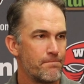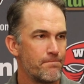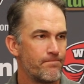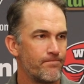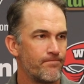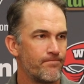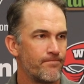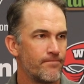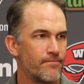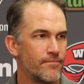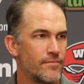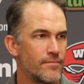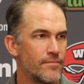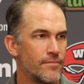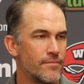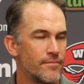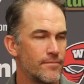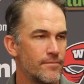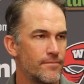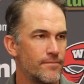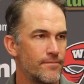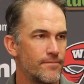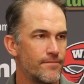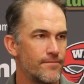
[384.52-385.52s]
Tyson, the
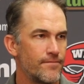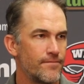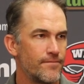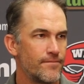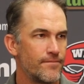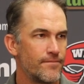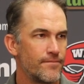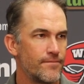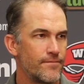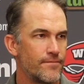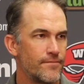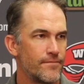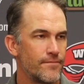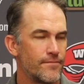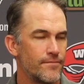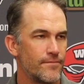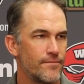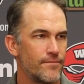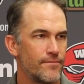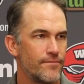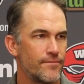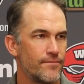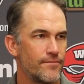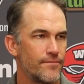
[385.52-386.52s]
makeup of your team,
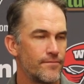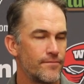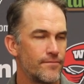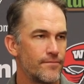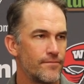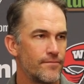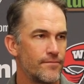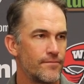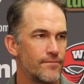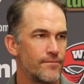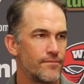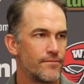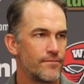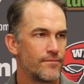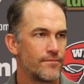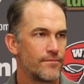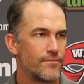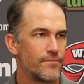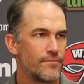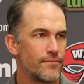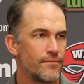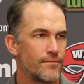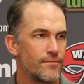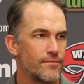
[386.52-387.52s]

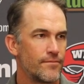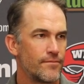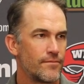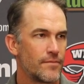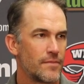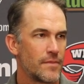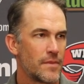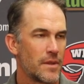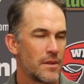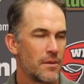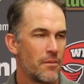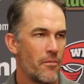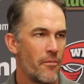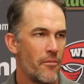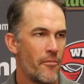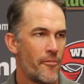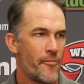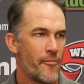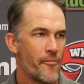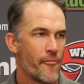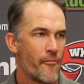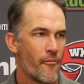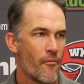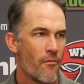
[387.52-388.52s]
the offensive line is so
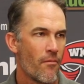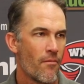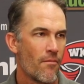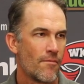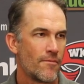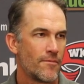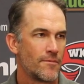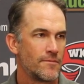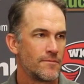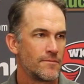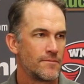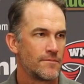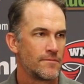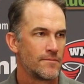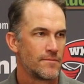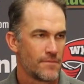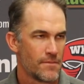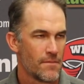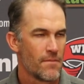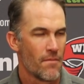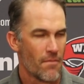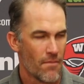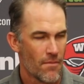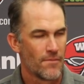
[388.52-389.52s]
critical, particularly
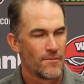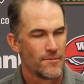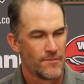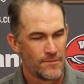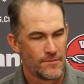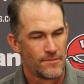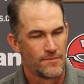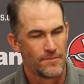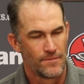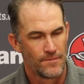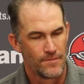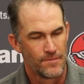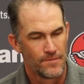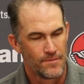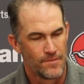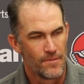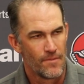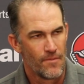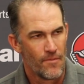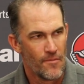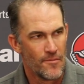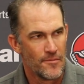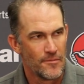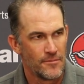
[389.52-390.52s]
in pass protection,
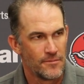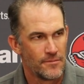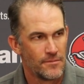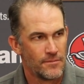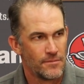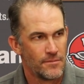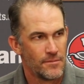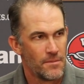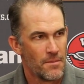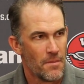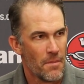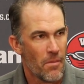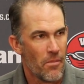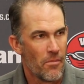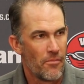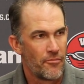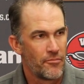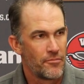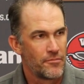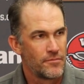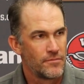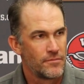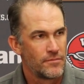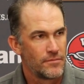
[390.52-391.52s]
run as
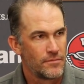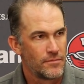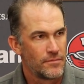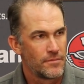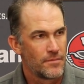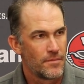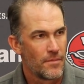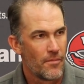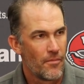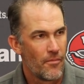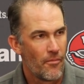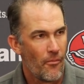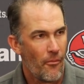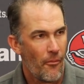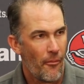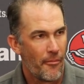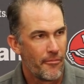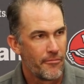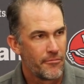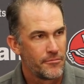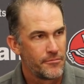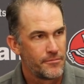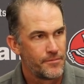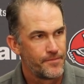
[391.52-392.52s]
well. But
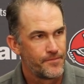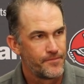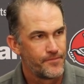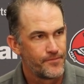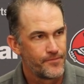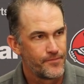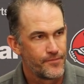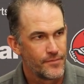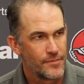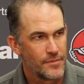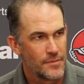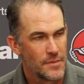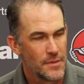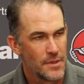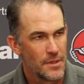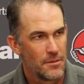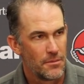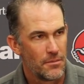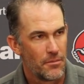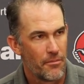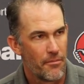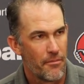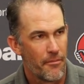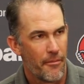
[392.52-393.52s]
what did you see from the
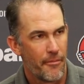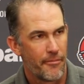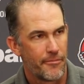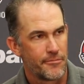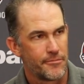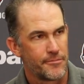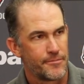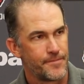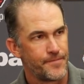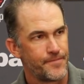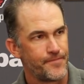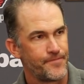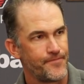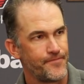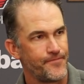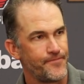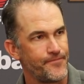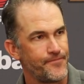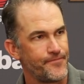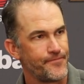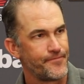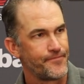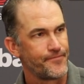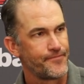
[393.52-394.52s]
film that you might not have
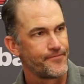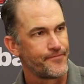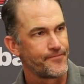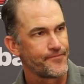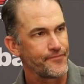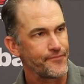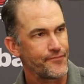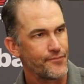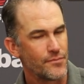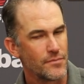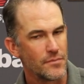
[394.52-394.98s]
seen Saturday?